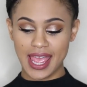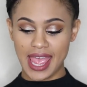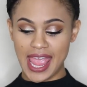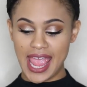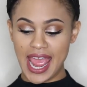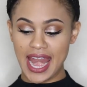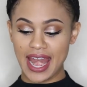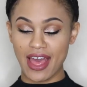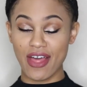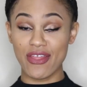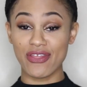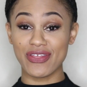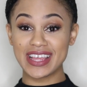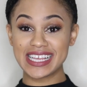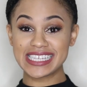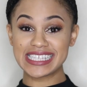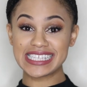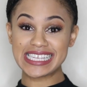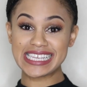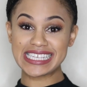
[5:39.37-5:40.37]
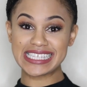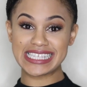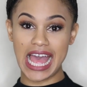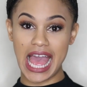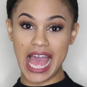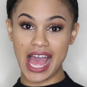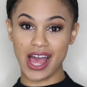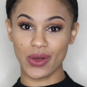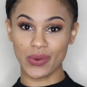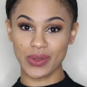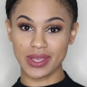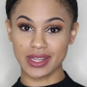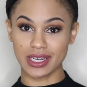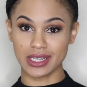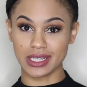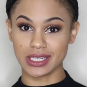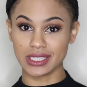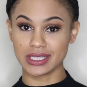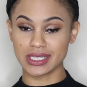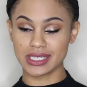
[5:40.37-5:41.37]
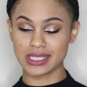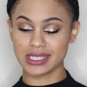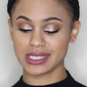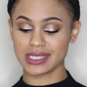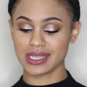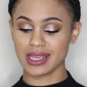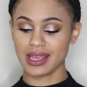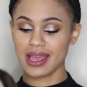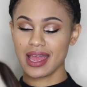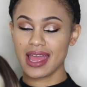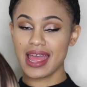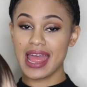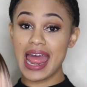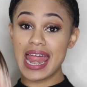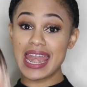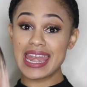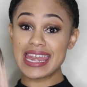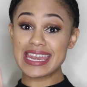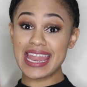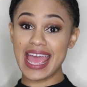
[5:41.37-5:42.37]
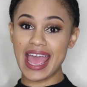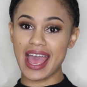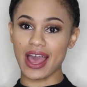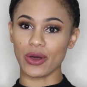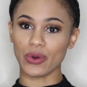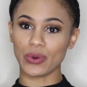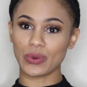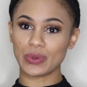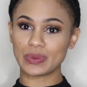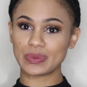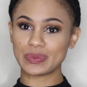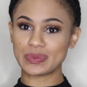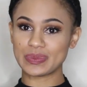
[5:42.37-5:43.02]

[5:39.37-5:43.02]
and this is how it looks now.